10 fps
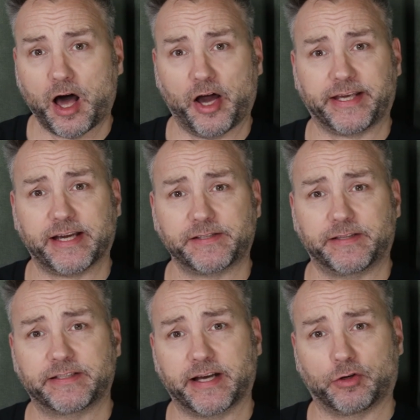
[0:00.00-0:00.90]
I guess
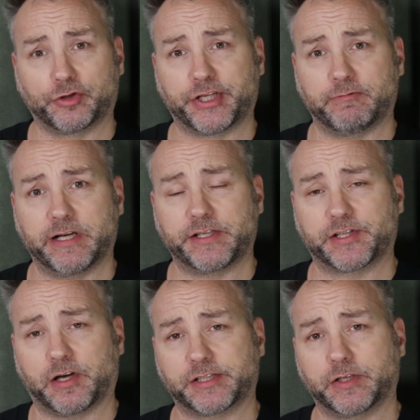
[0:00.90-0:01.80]
the technology really
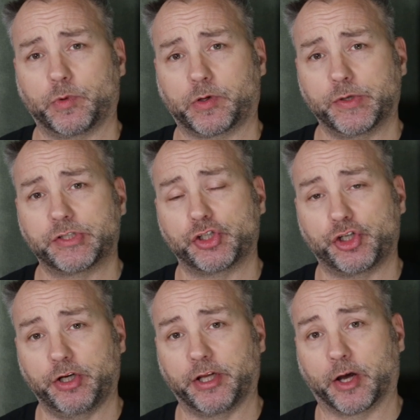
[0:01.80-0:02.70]
started with Quinter
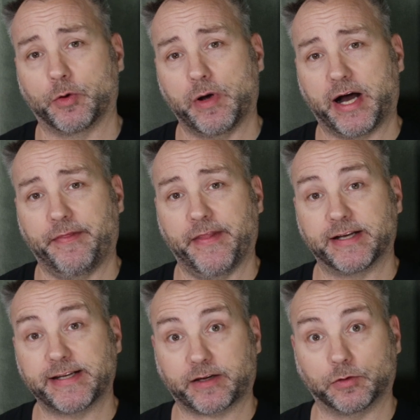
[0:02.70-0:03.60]
Studio and
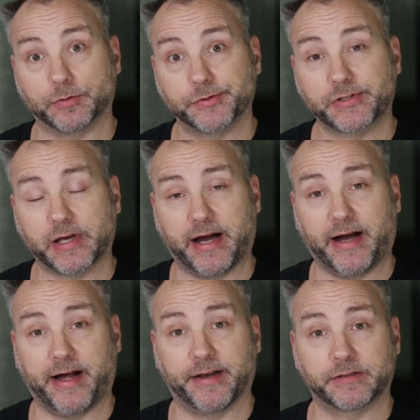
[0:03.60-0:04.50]
their decals,
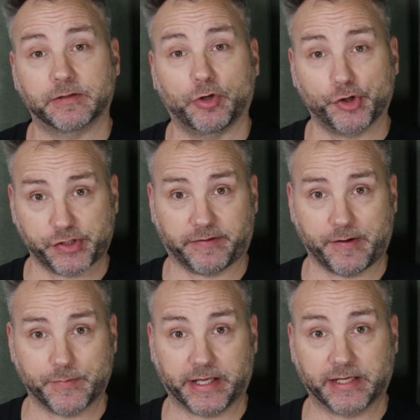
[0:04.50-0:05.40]
and lots of
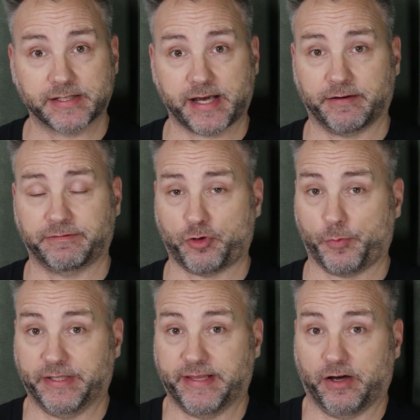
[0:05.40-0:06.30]
companies have
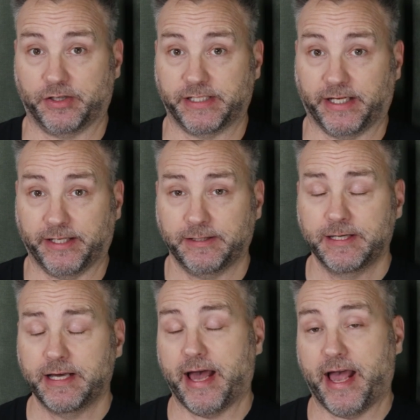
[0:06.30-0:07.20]
copied that idea.
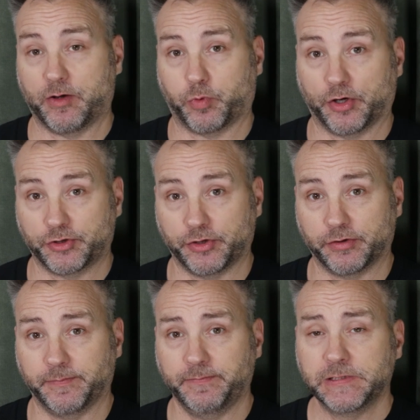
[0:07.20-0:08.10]
Edward do
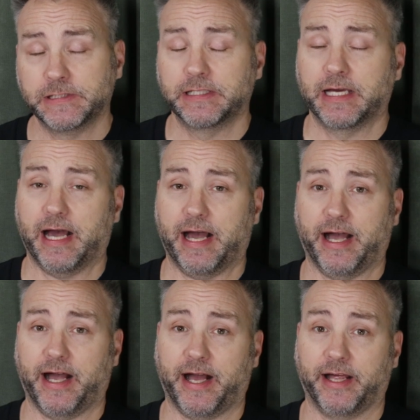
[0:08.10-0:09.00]
them,
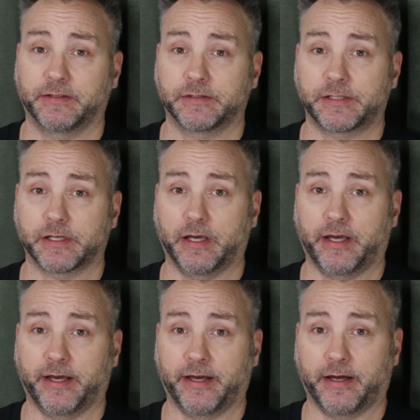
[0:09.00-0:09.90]
and
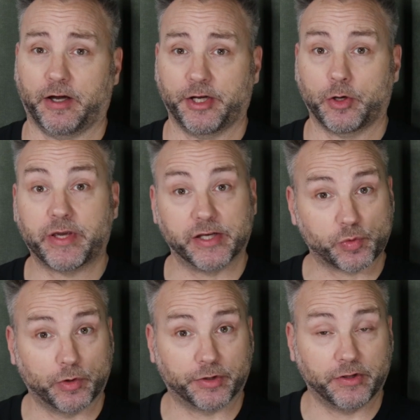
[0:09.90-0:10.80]
I know
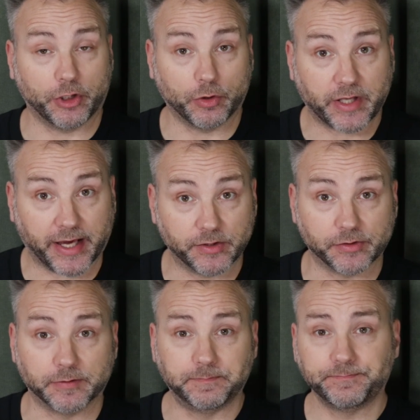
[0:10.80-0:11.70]
Kits World in the UK
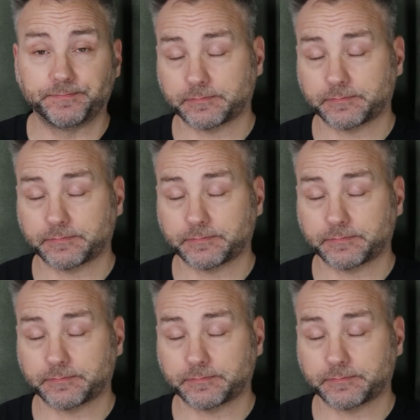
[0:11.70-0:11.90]
do them.